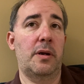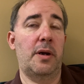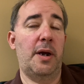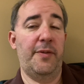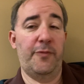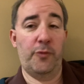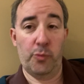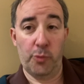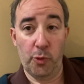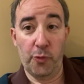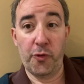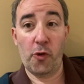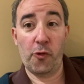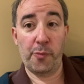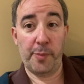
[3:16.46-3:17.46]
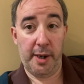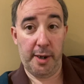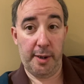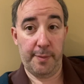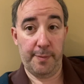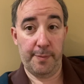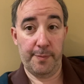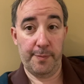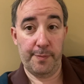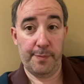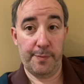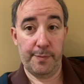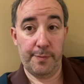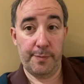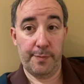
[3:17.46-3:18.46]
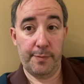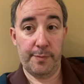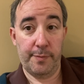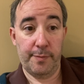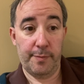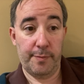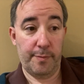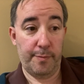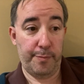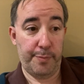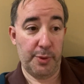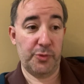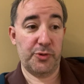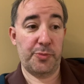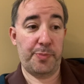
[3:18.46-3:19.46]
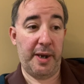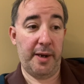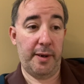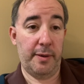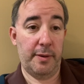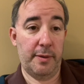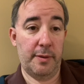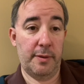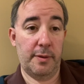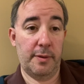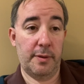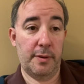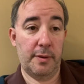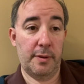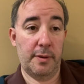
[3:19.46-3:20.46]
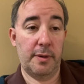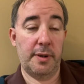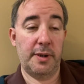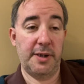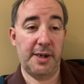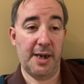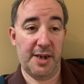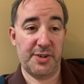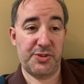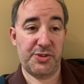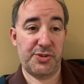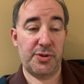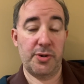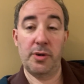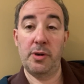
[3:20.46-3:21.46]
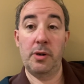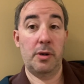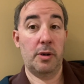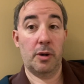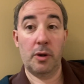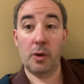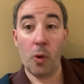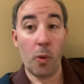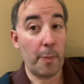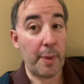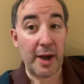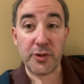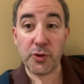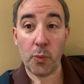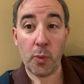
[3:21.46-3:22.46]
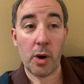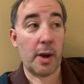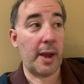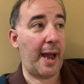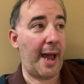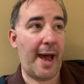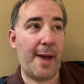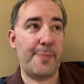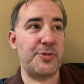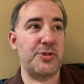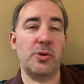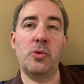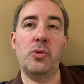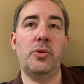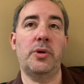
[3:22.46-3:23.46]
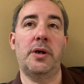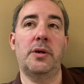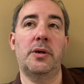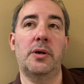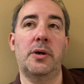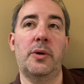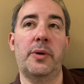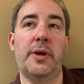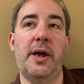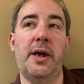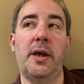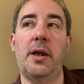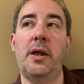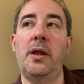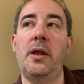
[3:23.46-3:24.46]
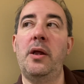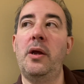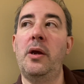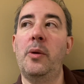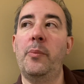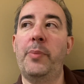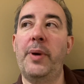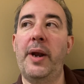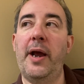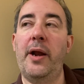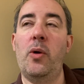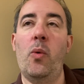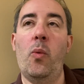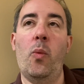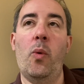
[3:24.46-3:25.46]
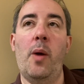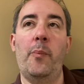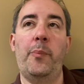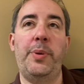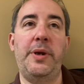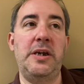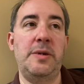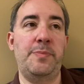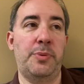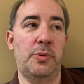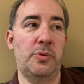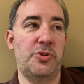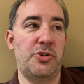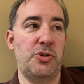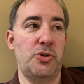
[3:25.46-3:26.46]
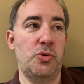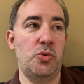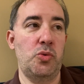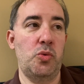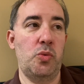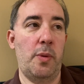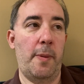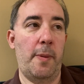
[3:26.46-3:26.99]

I have a roof over my head. Bills are paid. Yes. Going back to work, absolutely, okay? But I don't want people to